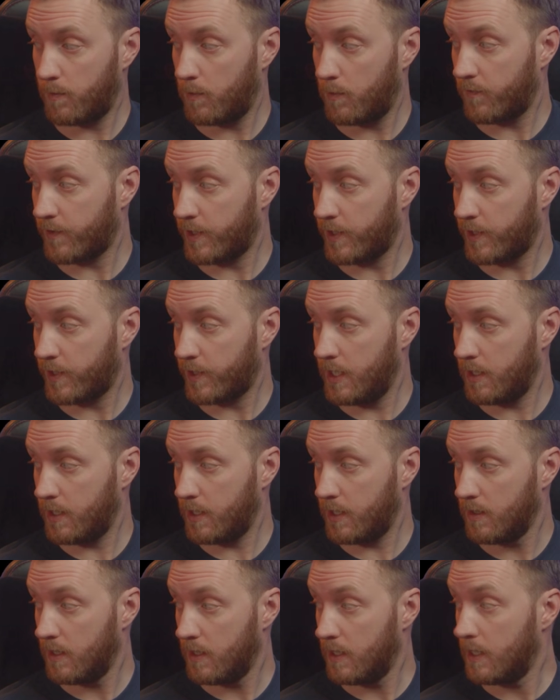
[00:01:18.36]
we do have
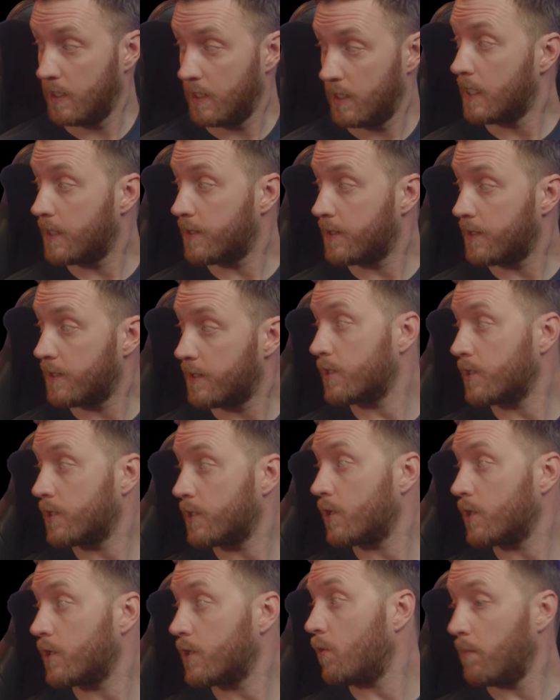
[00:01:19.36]
the mode to choose from,
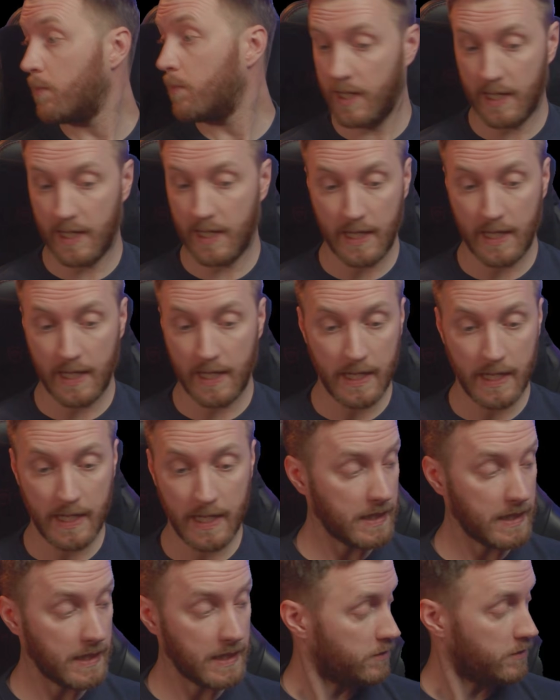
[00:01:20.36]
which is normalized
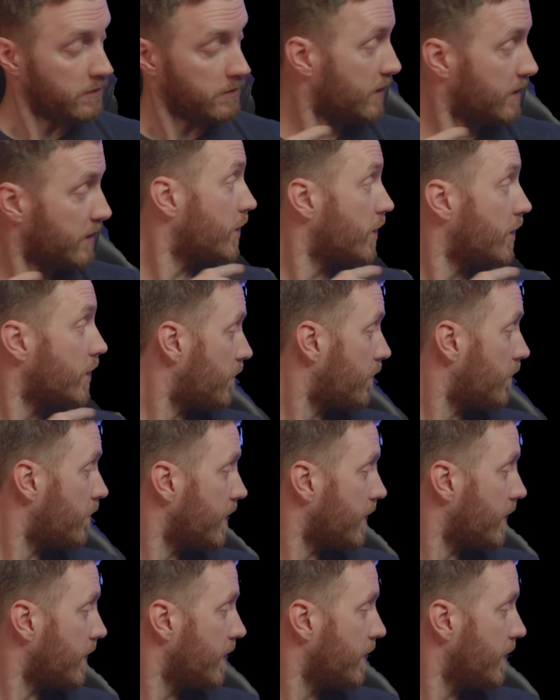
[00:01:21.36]
and absolute
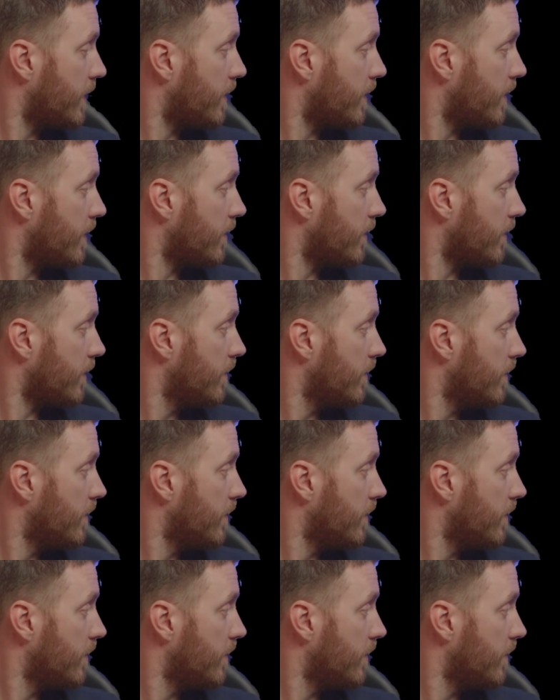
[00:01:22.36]
values. The